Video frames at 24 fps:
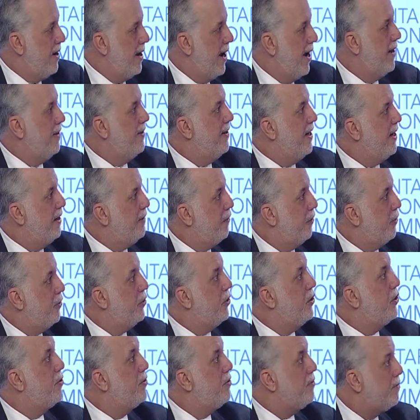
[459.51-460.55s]
and need for
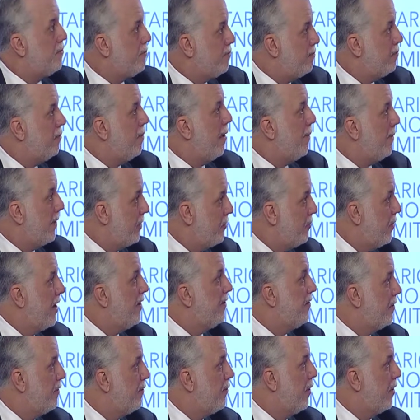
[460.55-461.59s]
new public
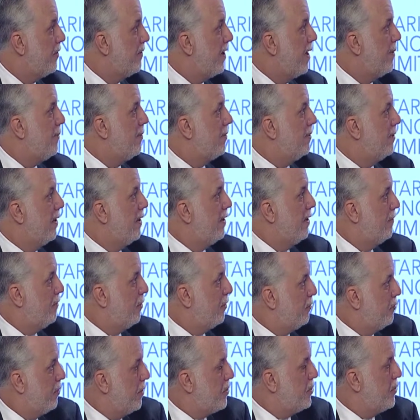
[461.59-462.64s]
transit, for example,
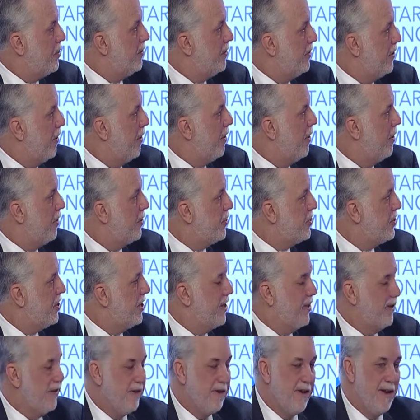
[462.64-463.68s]
infrastructures in our large
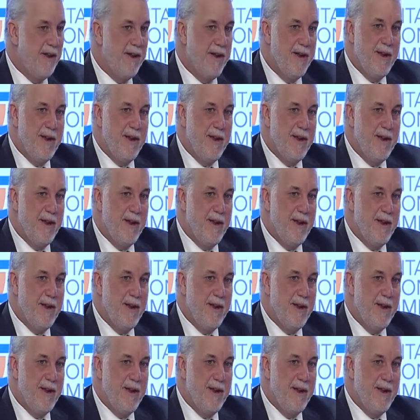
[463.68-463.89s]
cities.